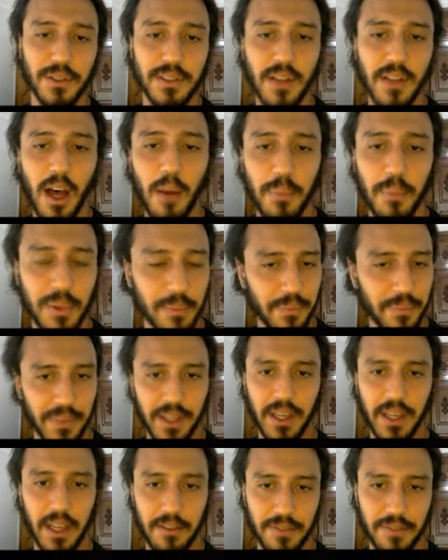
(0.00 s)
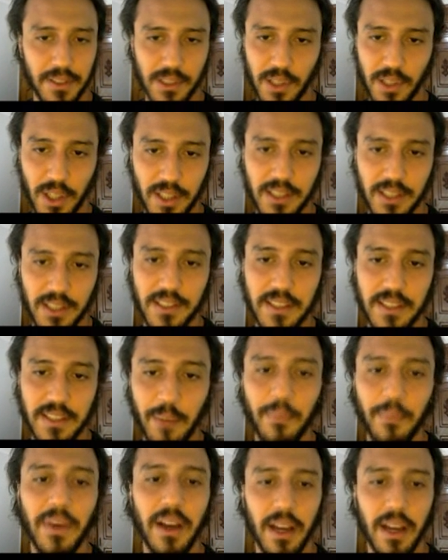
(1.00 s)
top, infants look the
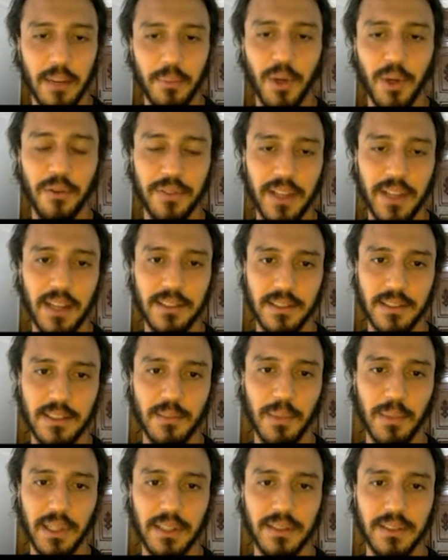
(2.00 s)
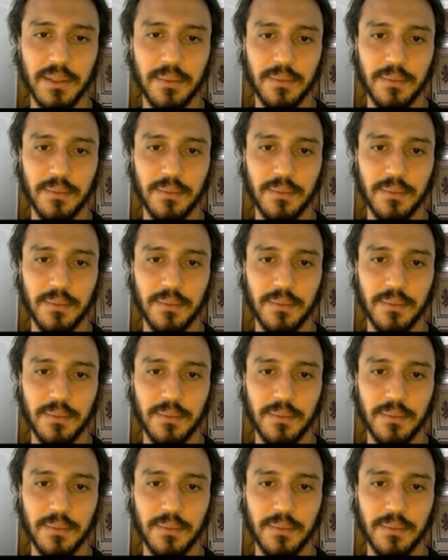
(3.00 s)
same at both test displays.